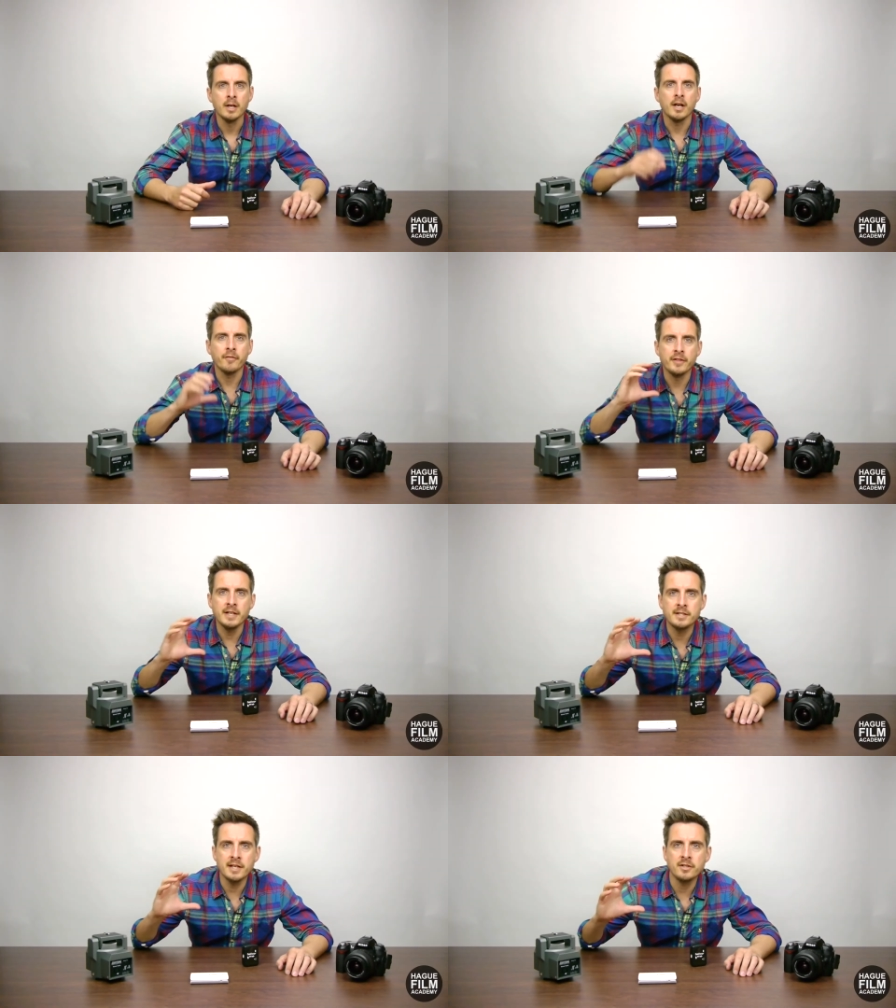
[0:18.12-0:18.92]
Now for
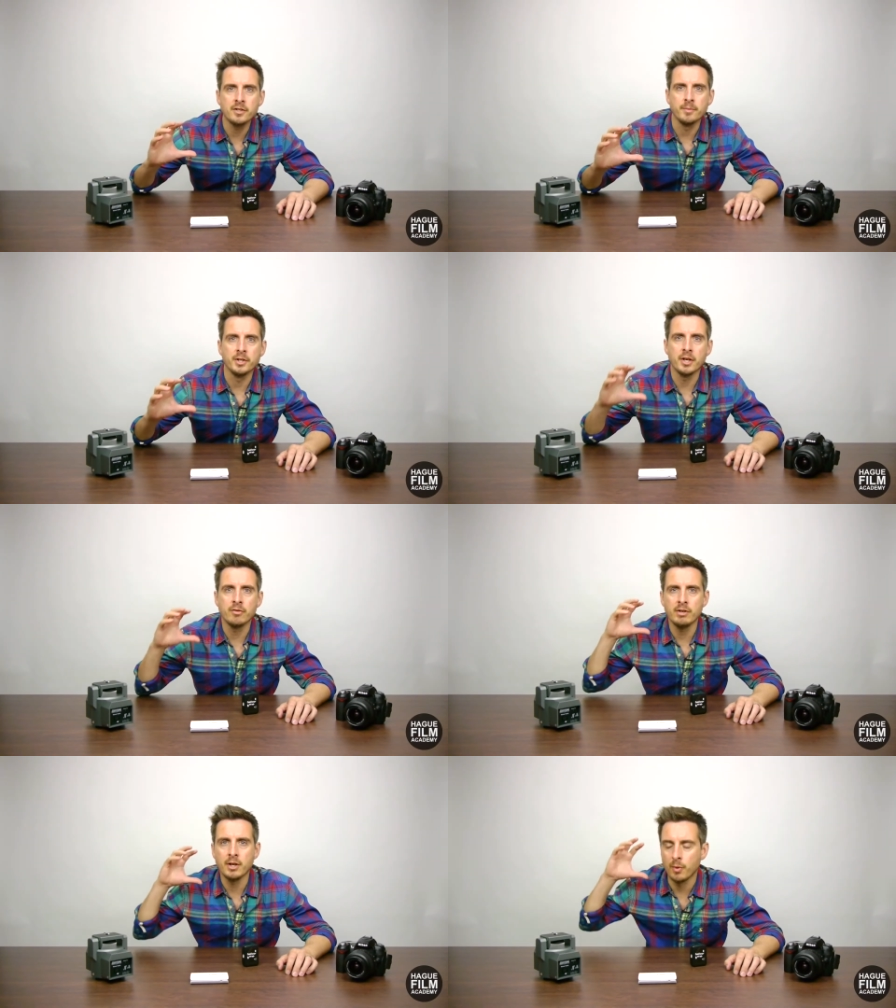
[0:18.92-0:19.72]
this setup you're going to
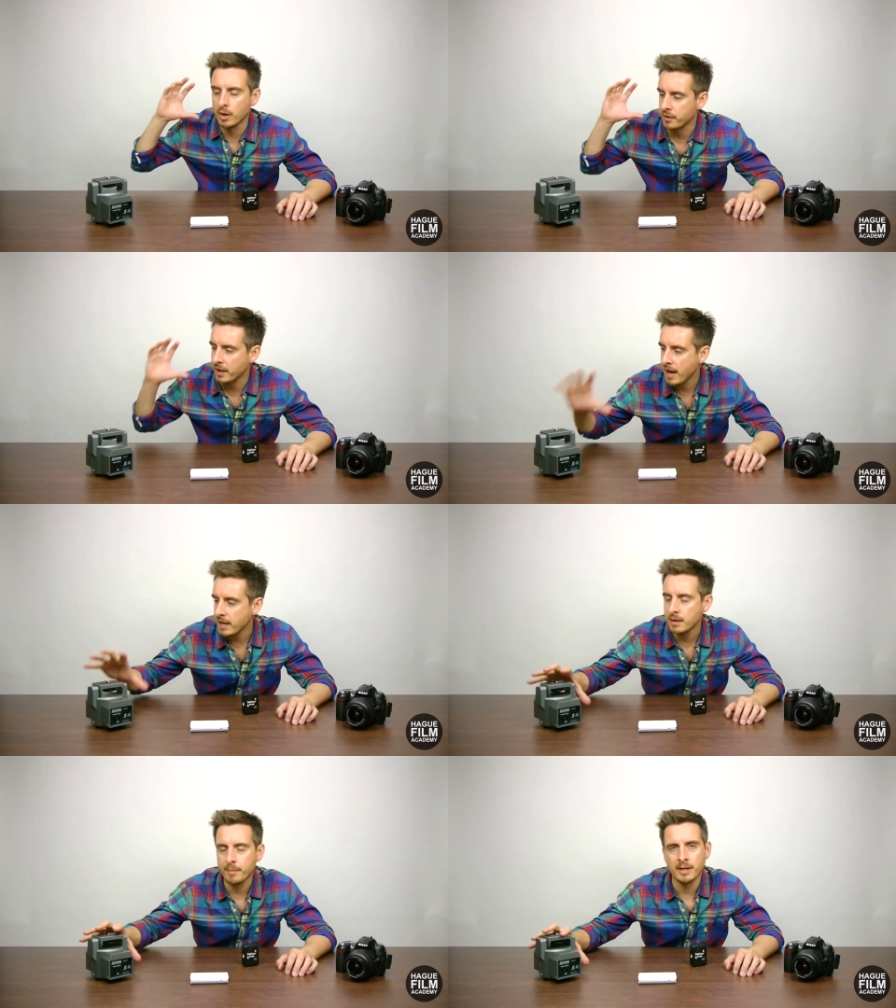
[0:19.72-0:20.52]
require the
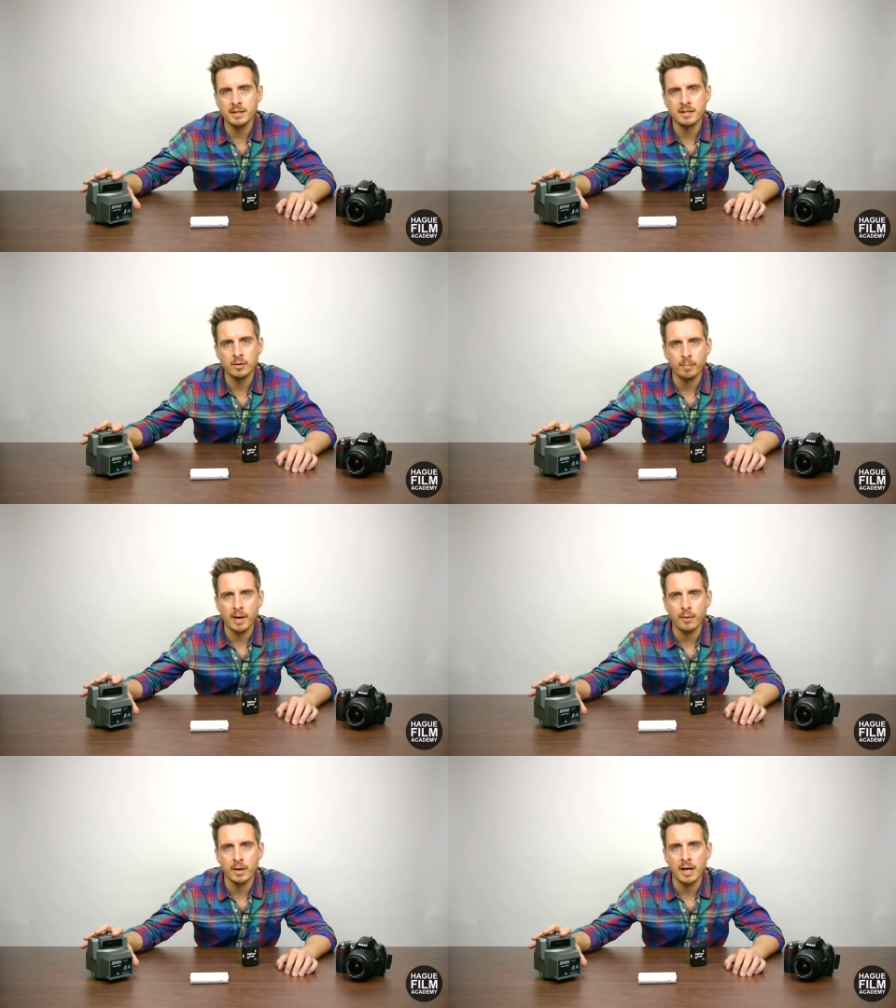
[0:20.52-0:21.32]
Hague Pan and Tilt
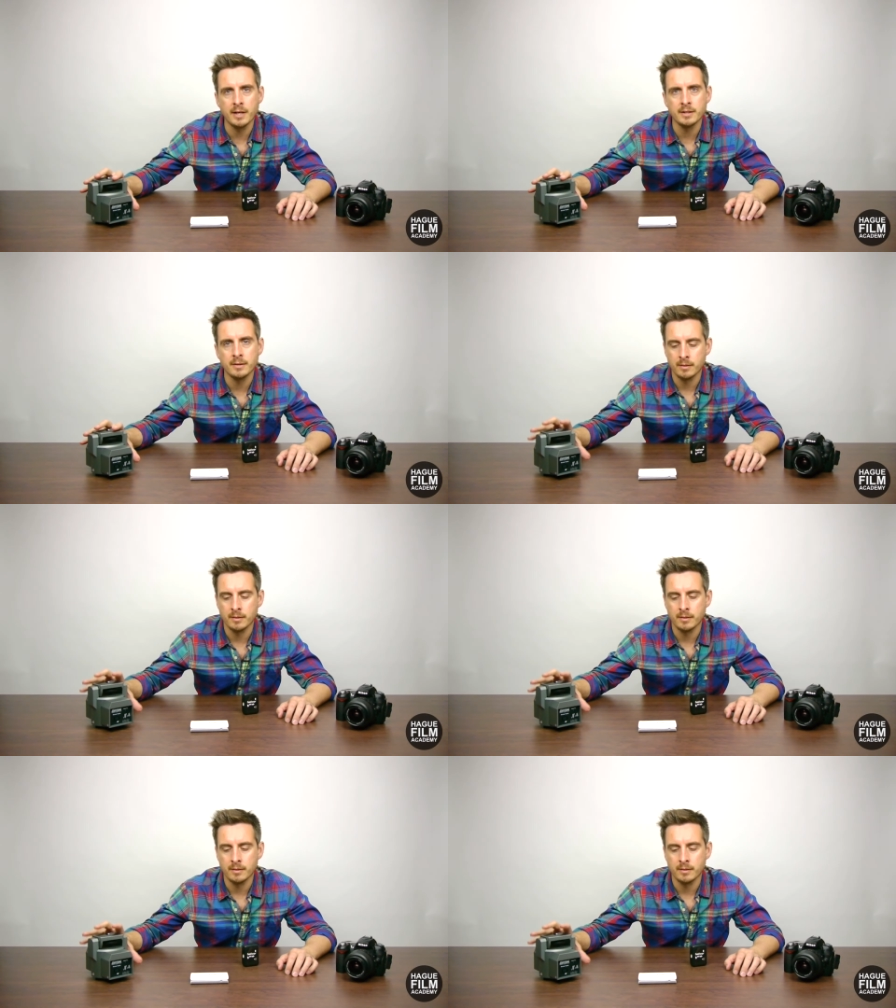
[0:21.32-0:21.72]
power head,